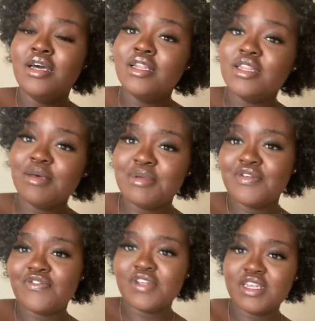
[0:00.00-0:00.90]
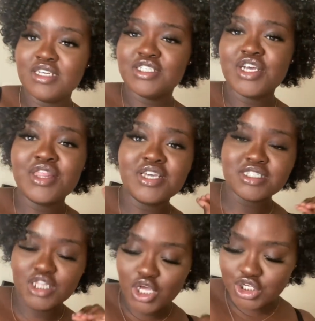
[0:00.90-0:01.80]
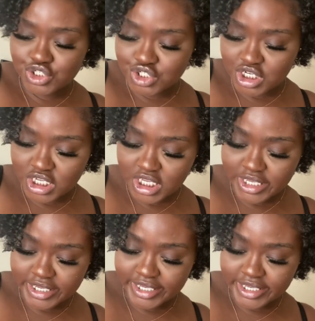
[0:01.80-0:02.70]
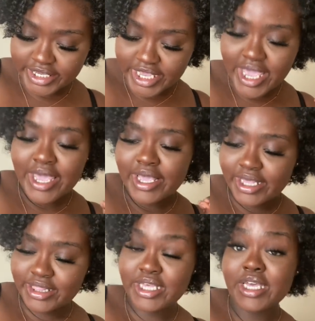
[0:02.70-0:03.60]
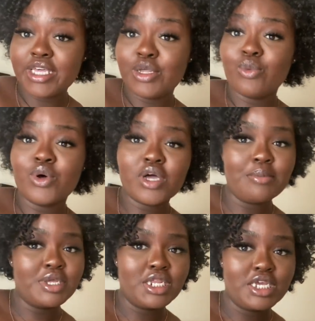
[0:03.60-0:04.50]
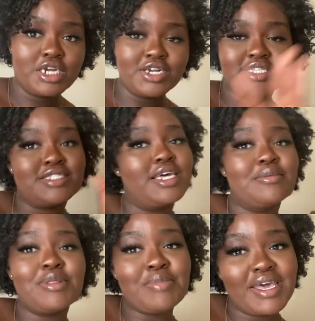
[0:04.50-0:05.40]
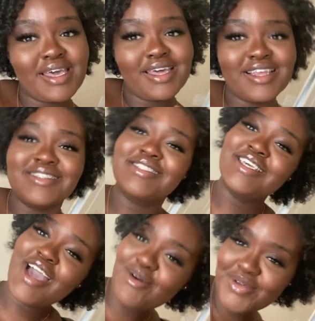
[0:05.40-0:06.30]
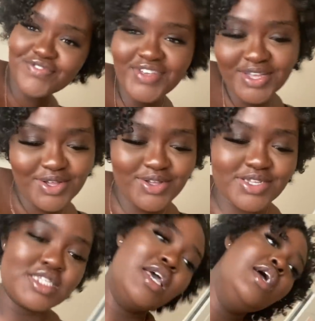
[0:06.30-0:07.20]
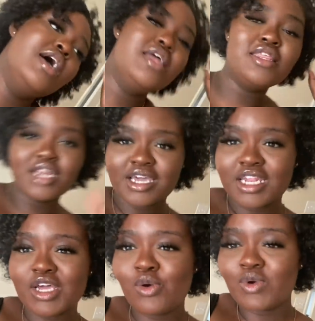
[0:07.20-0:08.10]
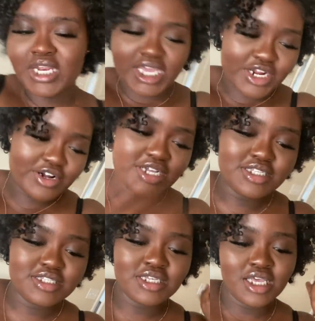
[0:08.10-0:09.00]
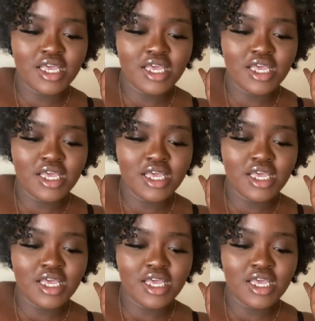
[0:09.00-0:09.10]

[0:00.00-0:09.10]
Let me finish this laundry and then we'll come in here and set up the bed and see how it feels. And then I gotta go run errands.